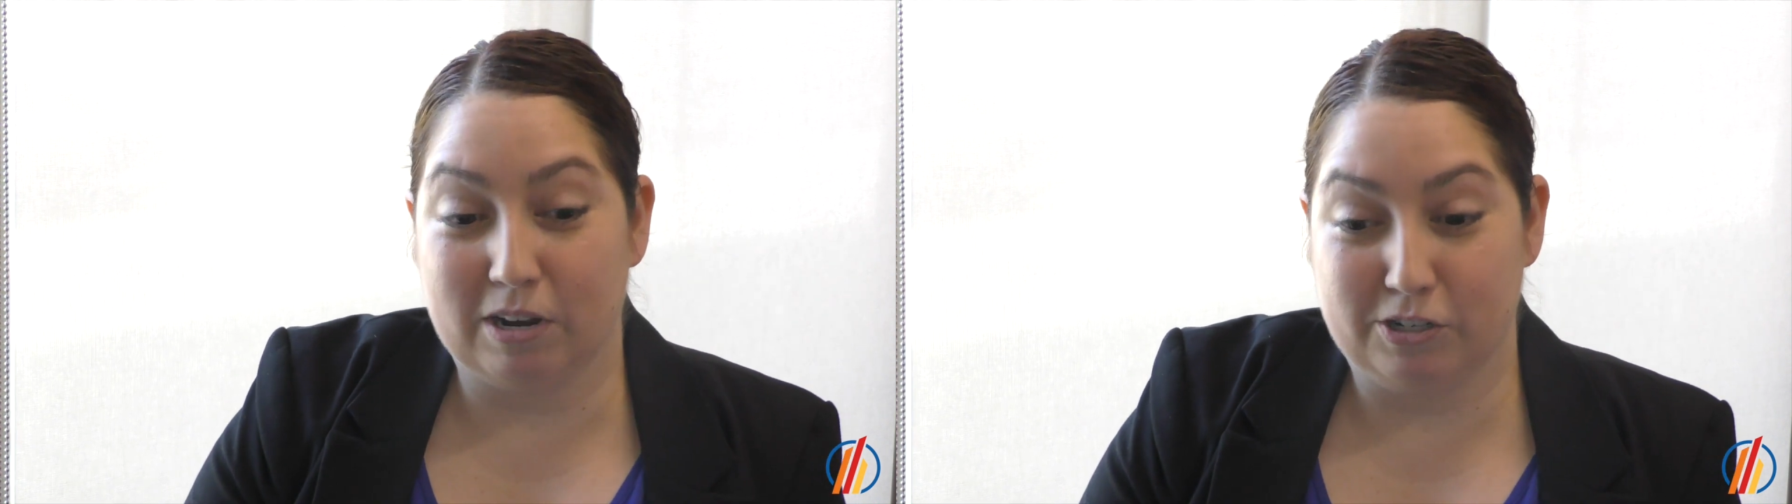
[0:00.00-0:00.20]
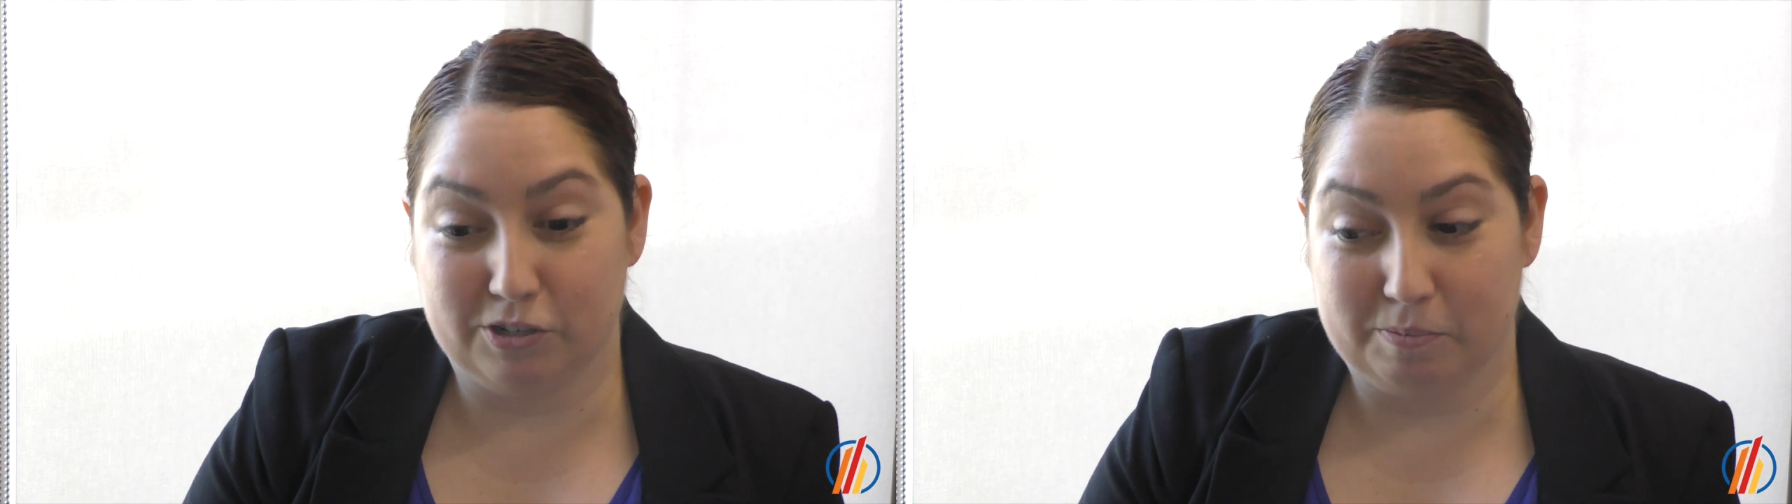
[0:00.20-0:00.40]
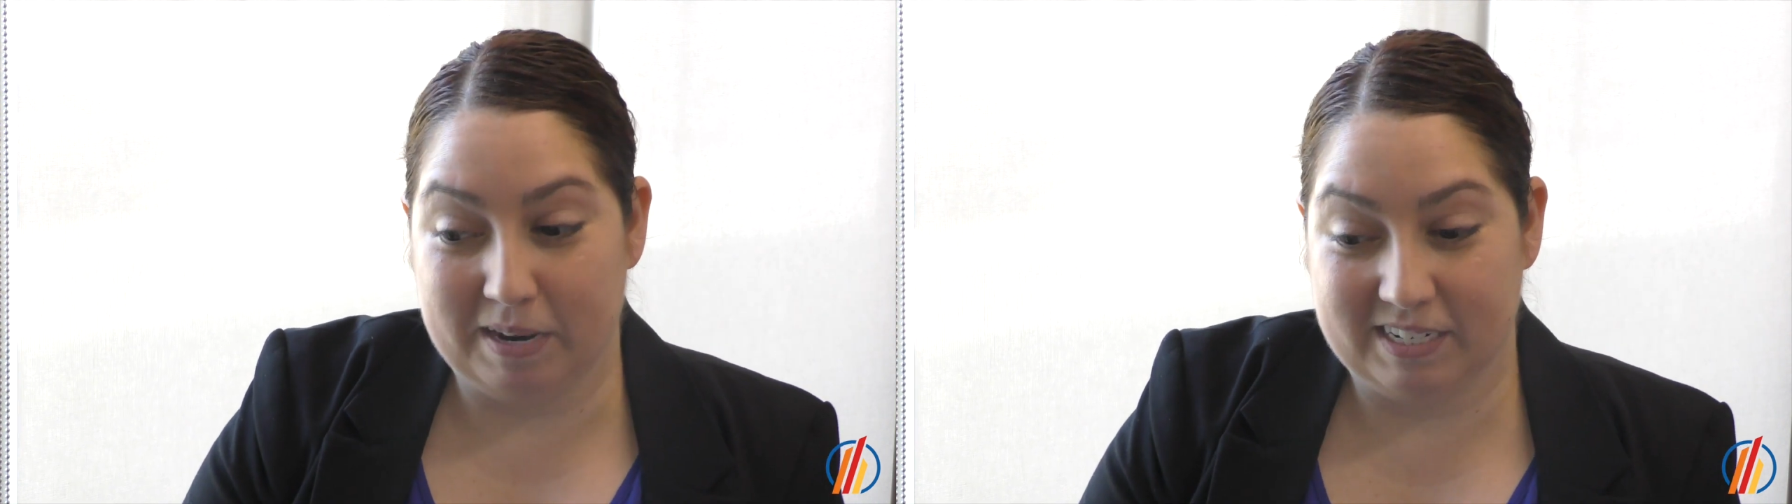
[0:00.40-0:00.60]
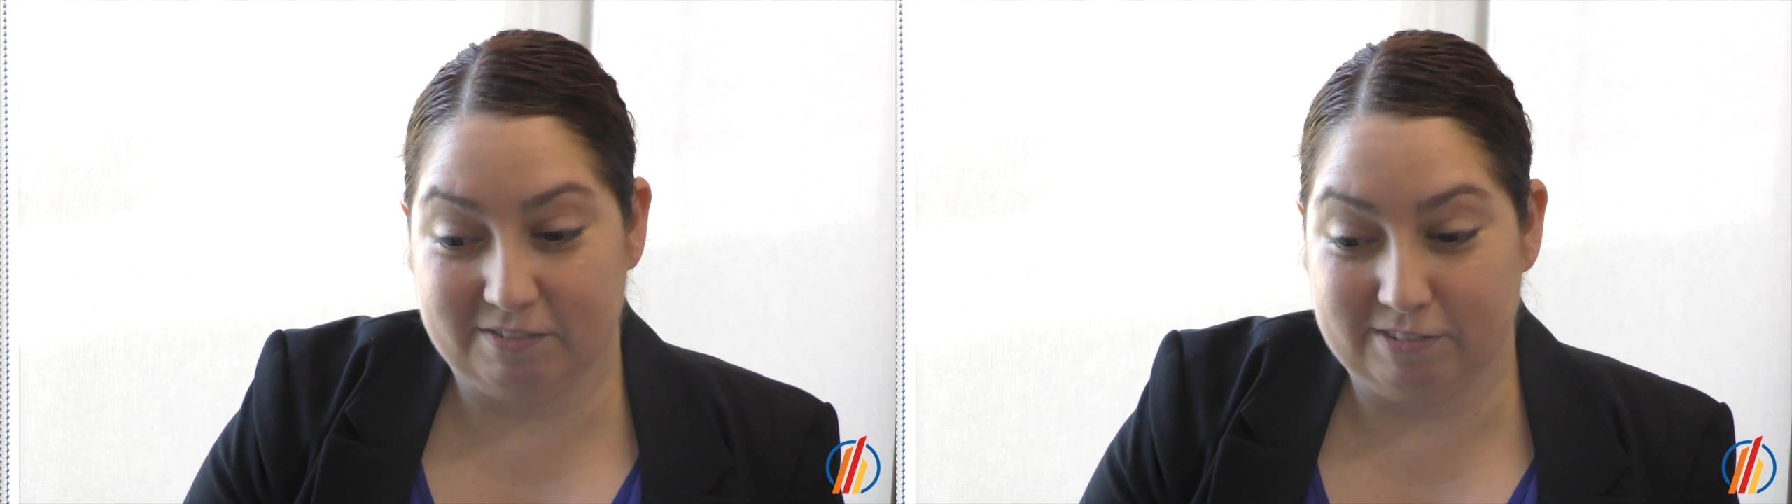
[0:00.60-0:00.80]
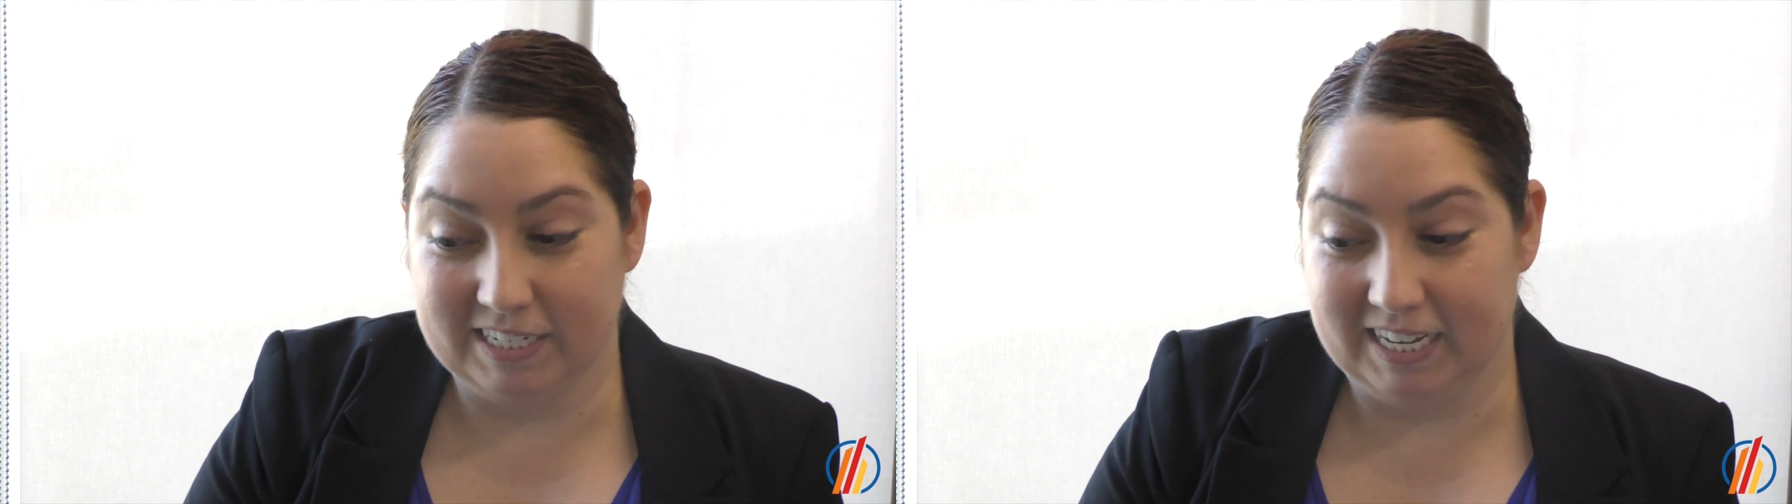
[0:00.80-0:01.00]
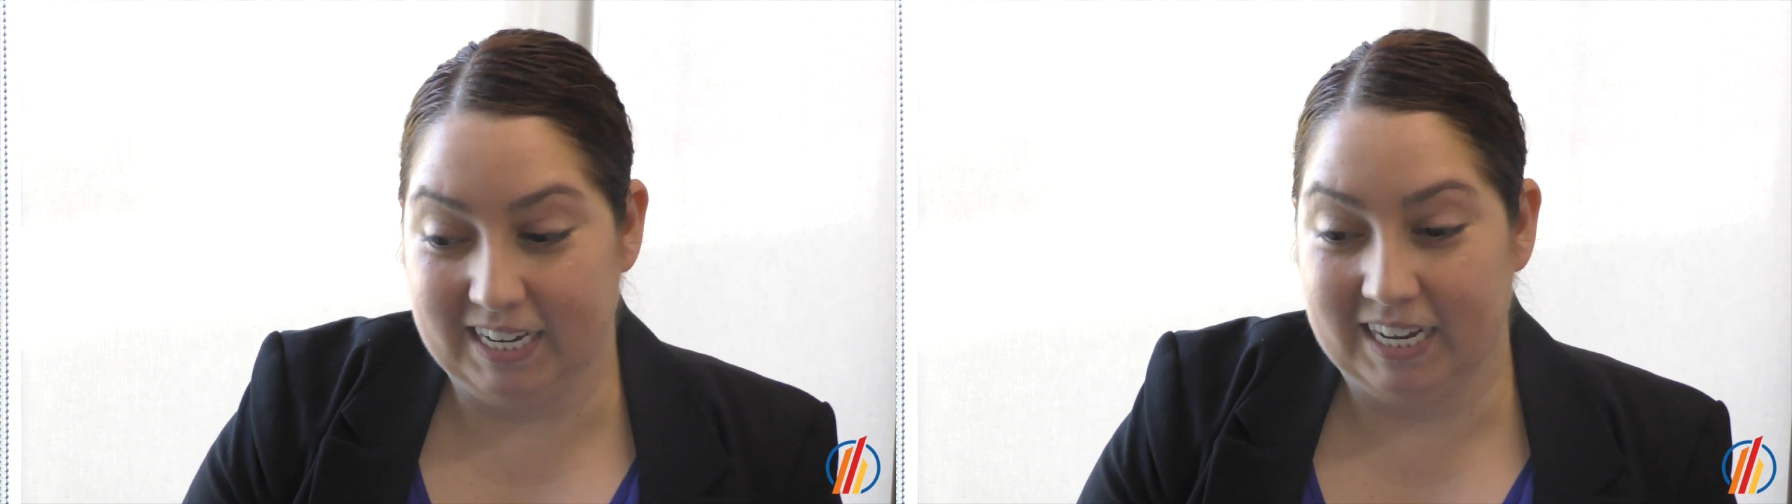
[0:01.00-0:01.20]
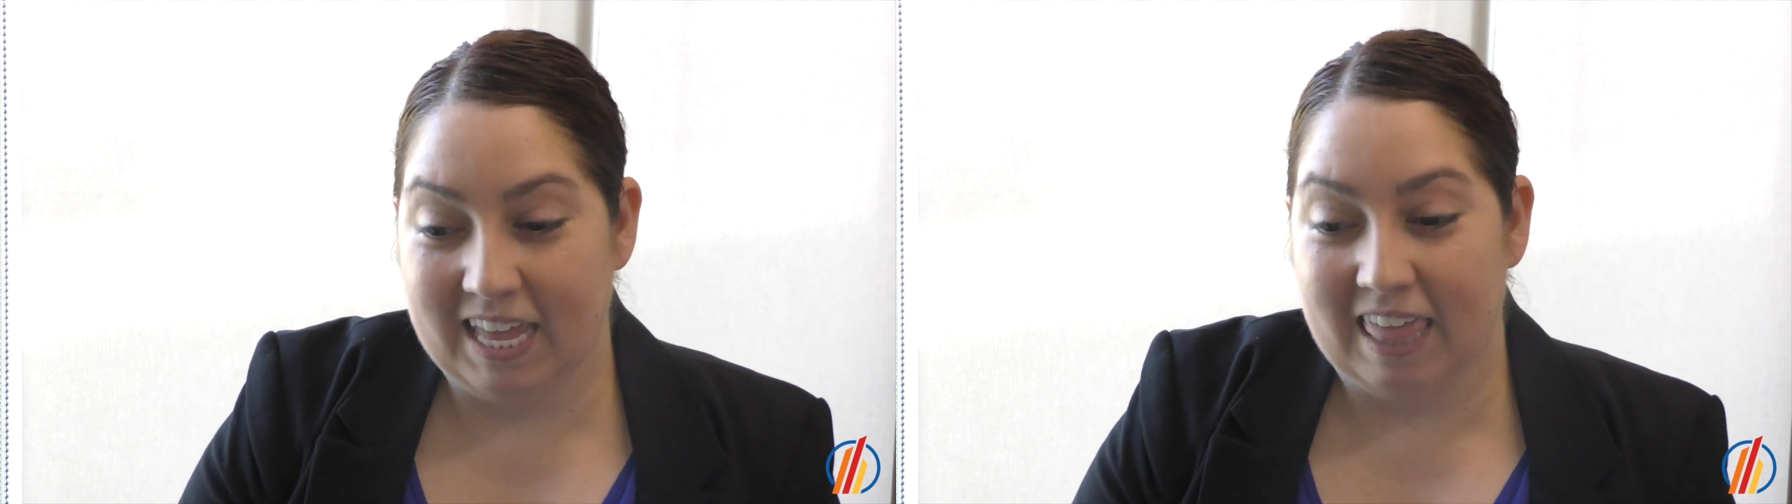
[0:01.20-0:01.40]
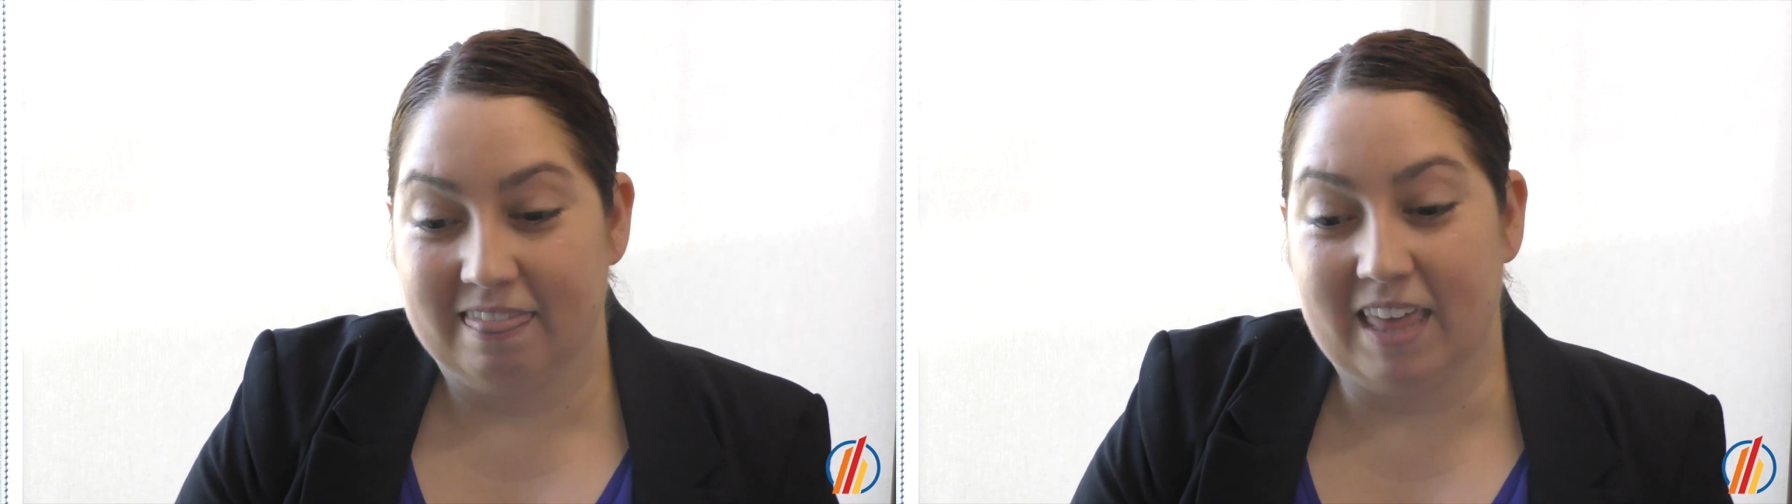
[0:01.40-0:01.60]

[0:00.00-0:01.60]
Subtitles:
retrospectively